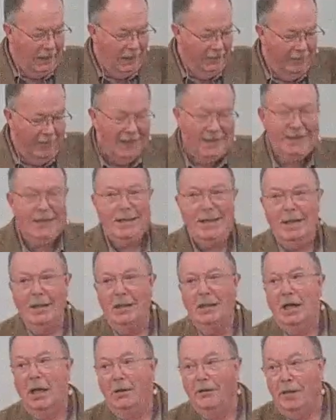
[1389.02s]
of the
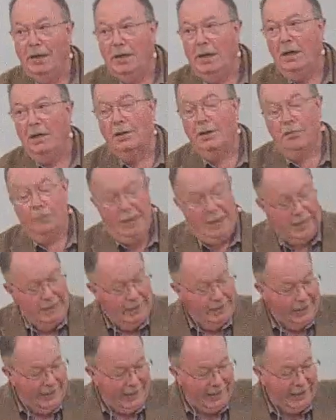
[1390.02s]
sin of adultery
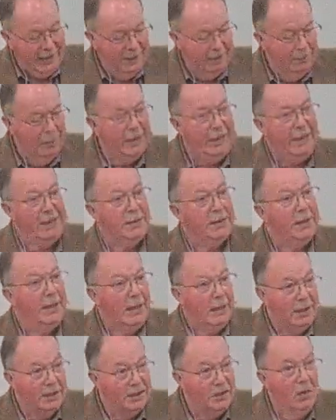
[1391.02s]
taking place
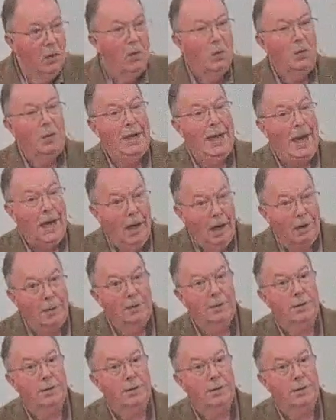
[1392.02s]
in his own heart.